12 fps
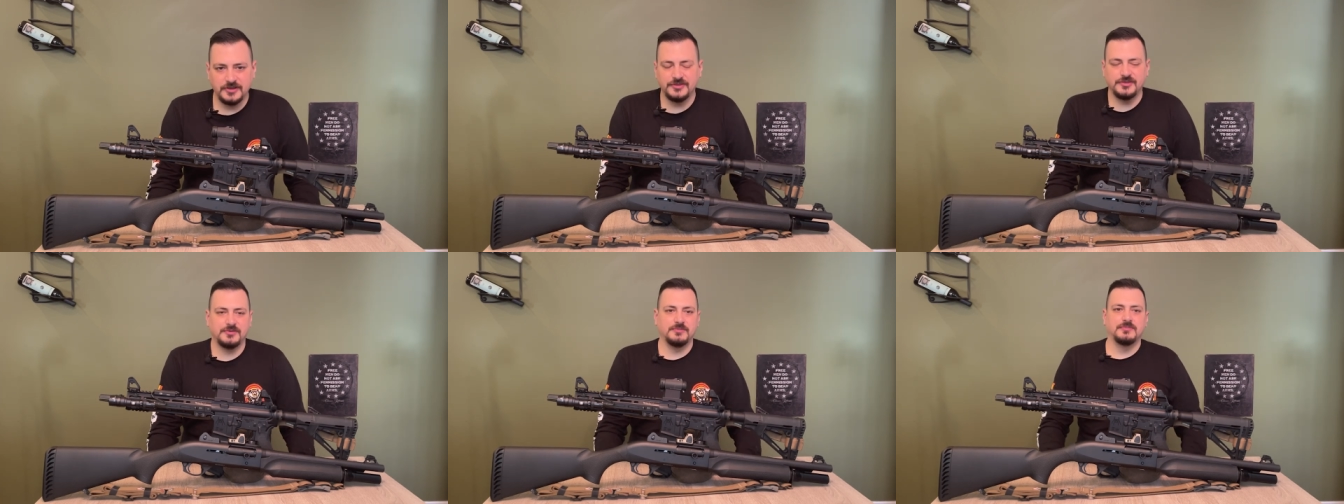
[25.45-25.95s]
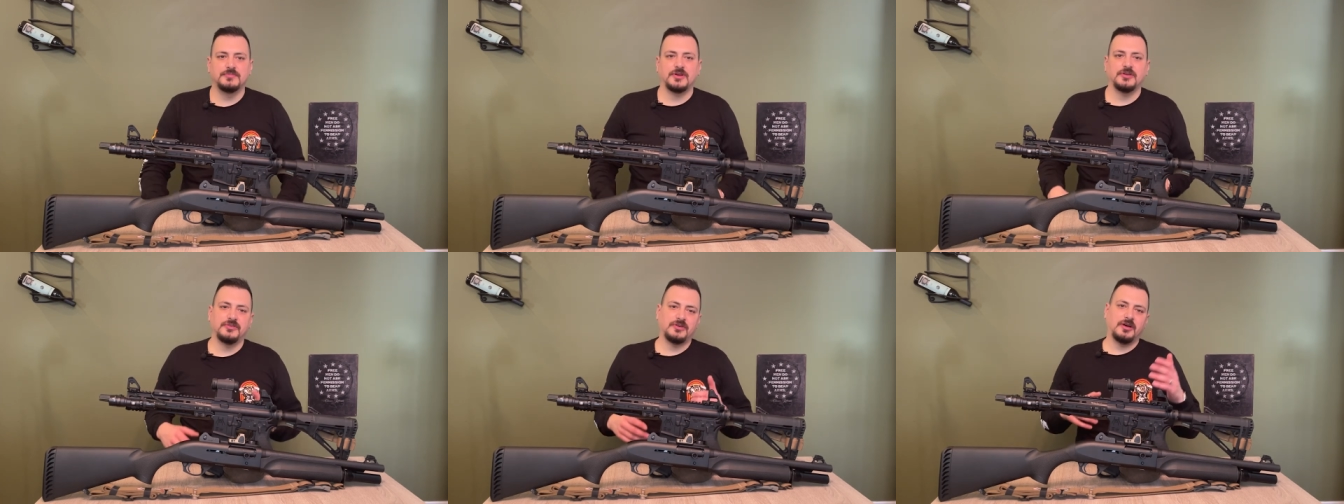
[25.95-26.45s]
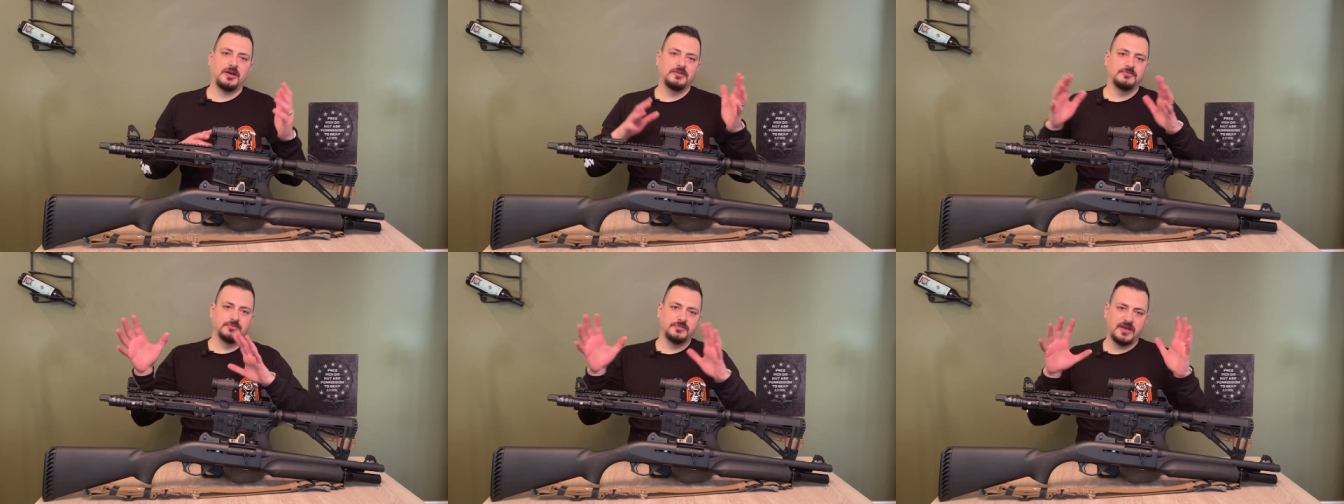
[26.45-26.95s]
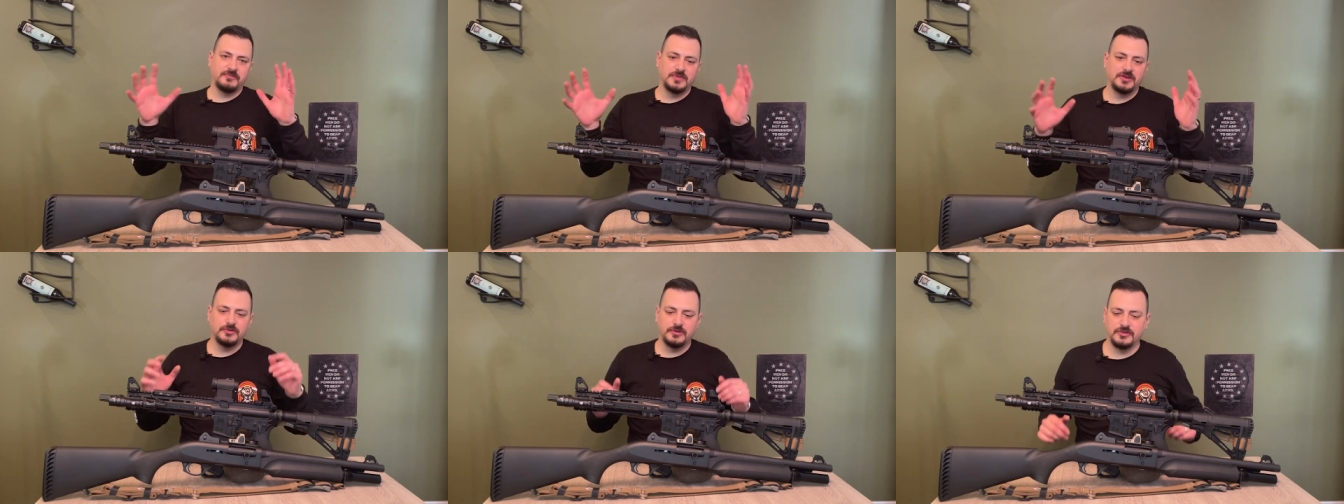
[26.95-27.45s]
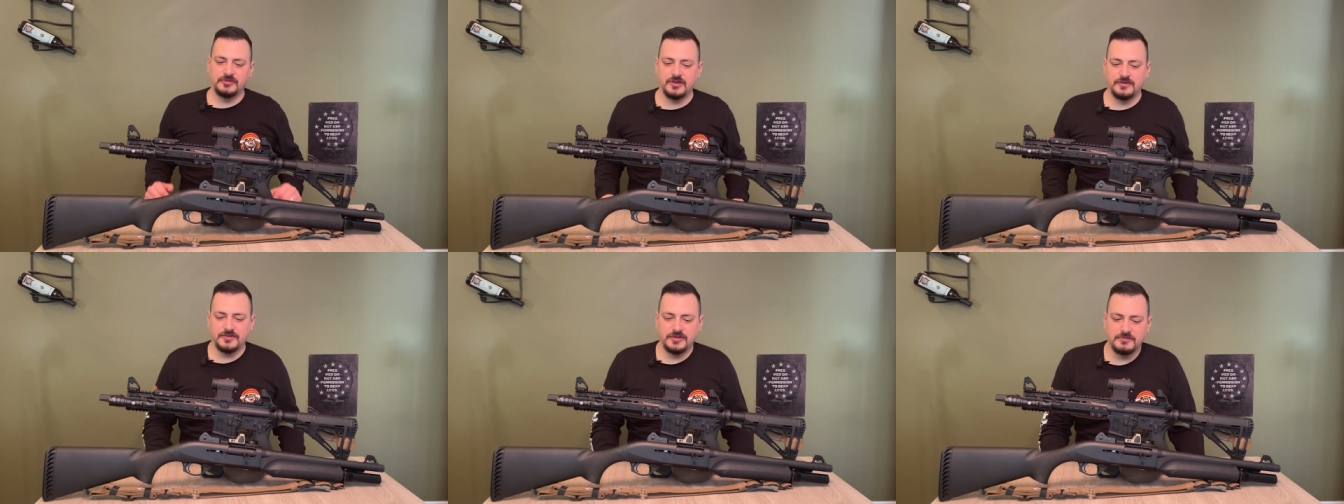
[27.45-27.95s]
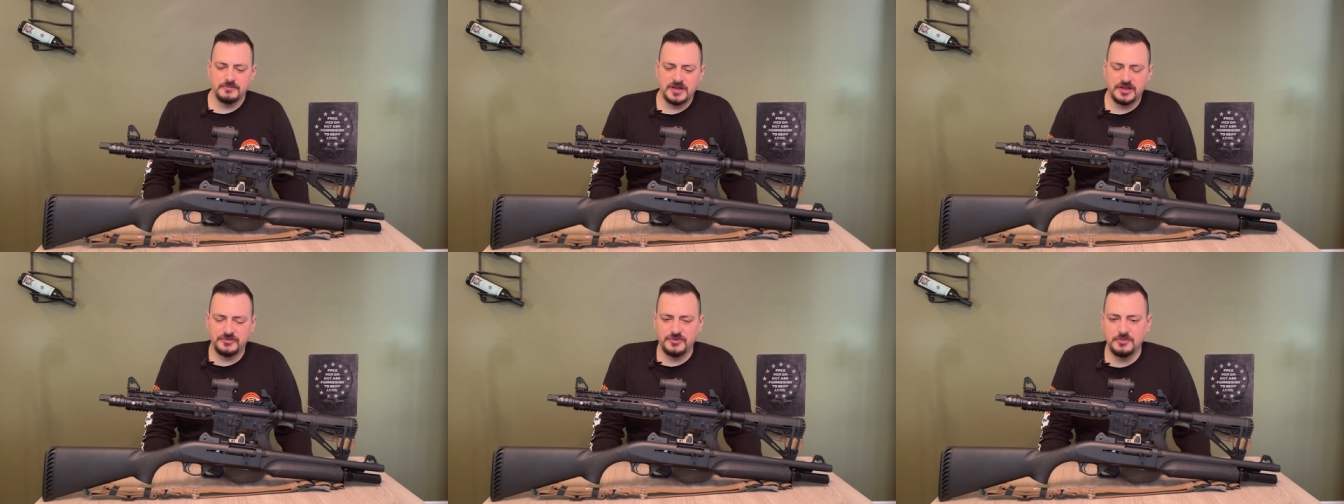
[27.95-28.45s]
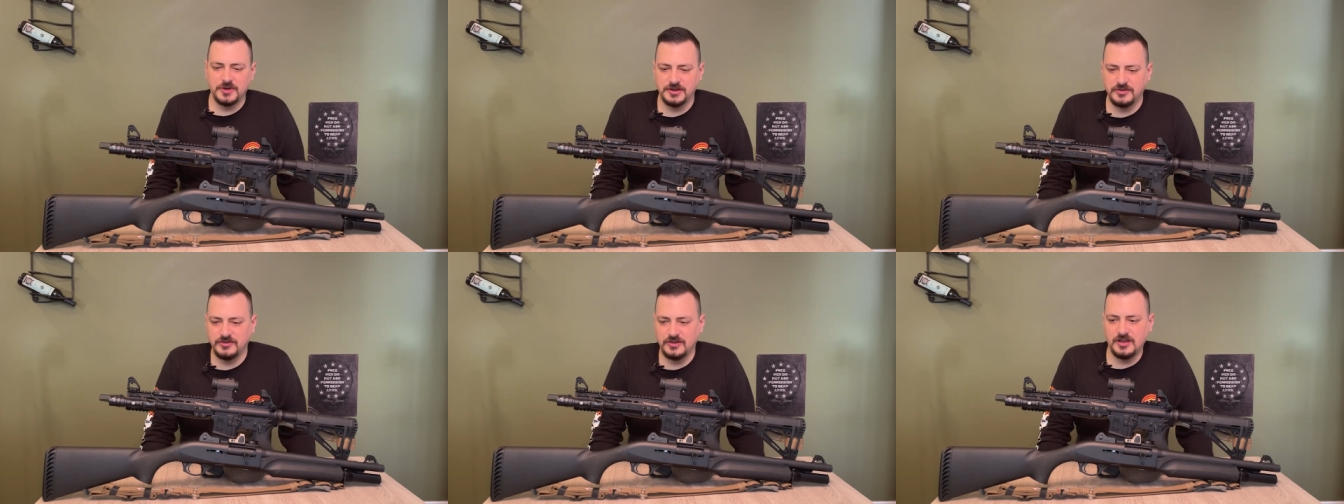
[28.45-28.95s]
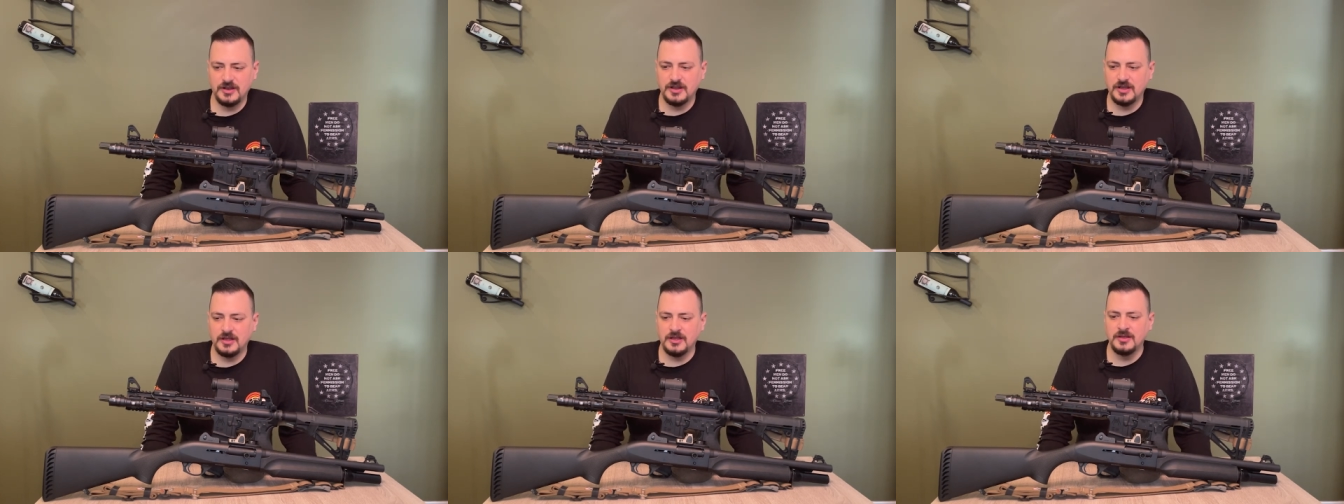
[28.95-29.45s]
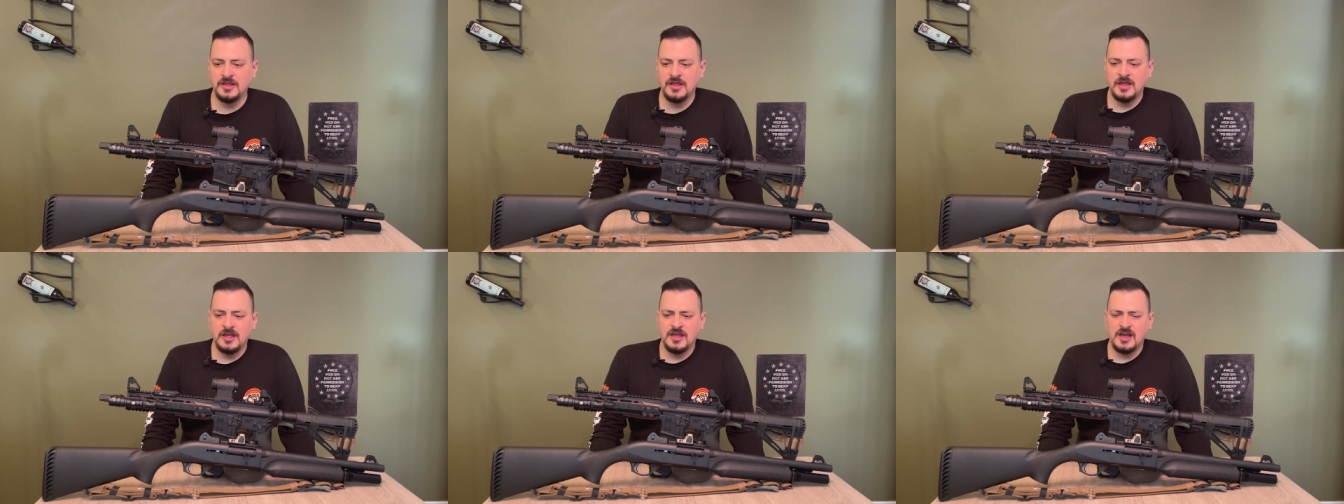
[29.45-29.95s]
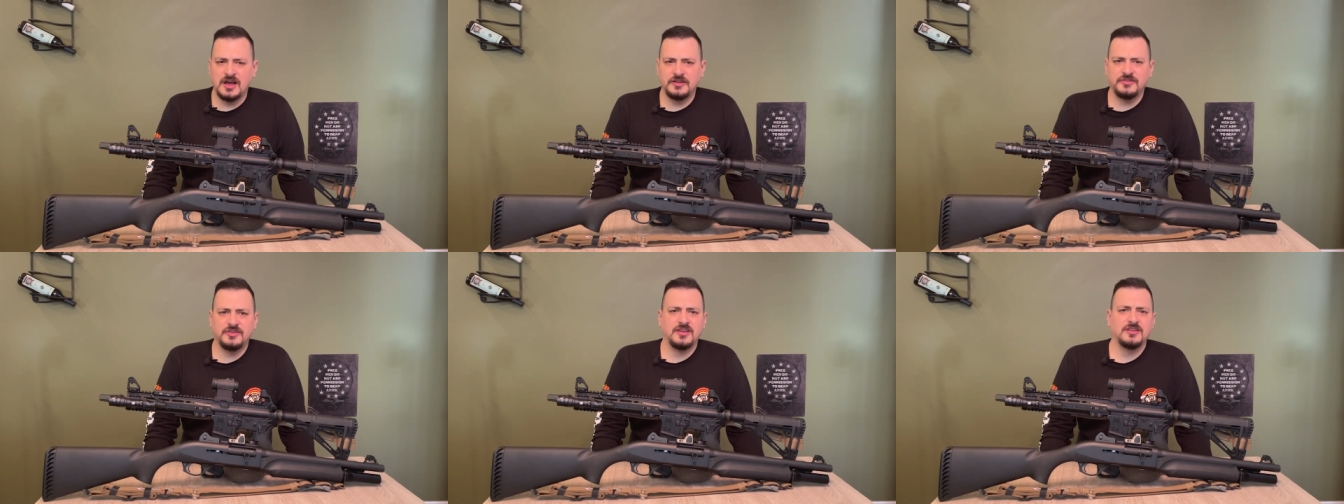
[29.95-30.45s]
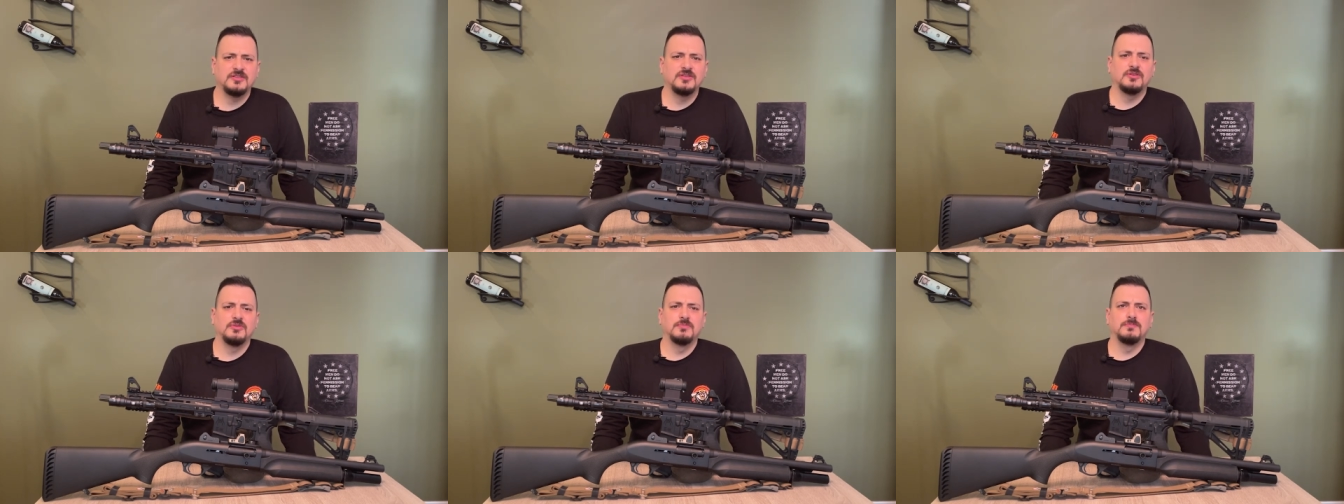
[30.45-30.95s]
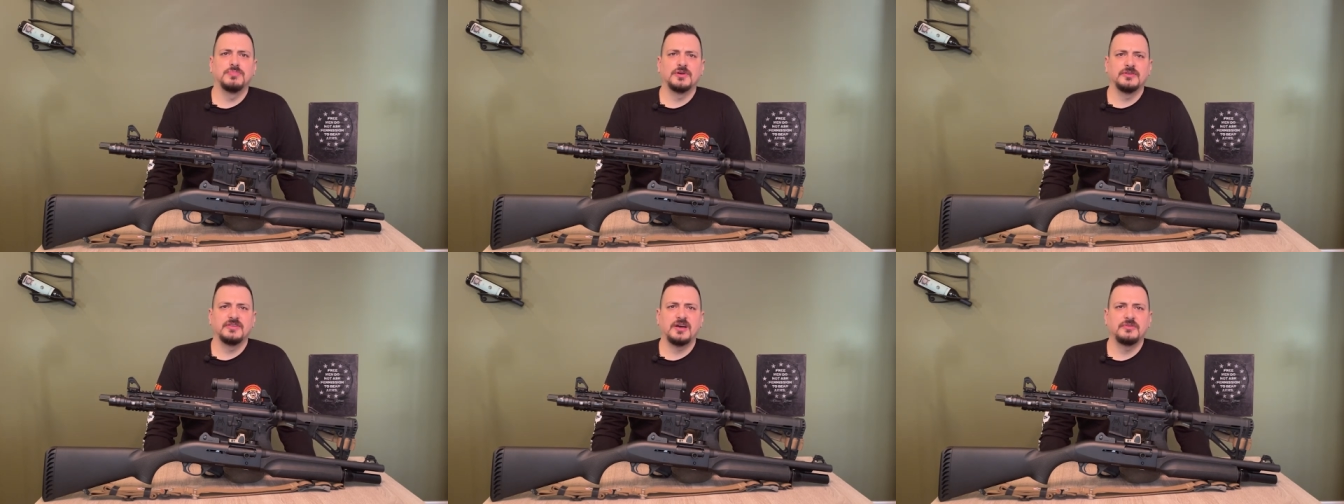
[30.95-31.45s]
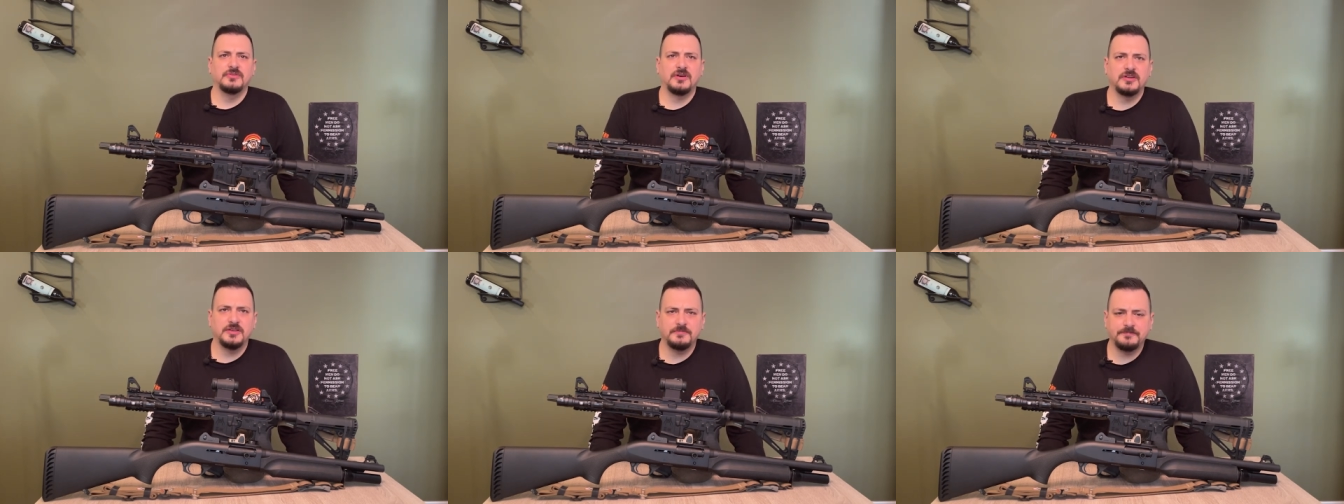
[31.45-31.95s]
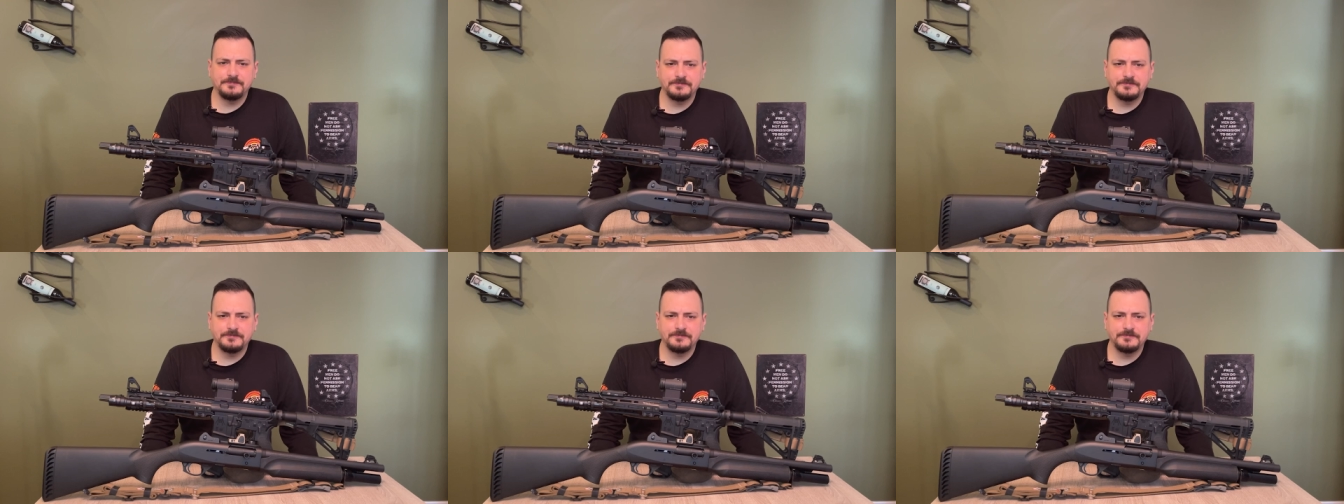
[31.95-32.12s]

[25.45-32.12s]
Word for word: As you probably saw, I haven't been doing stuff in the past few months, and uh, honestly, I get a little burnt out on it.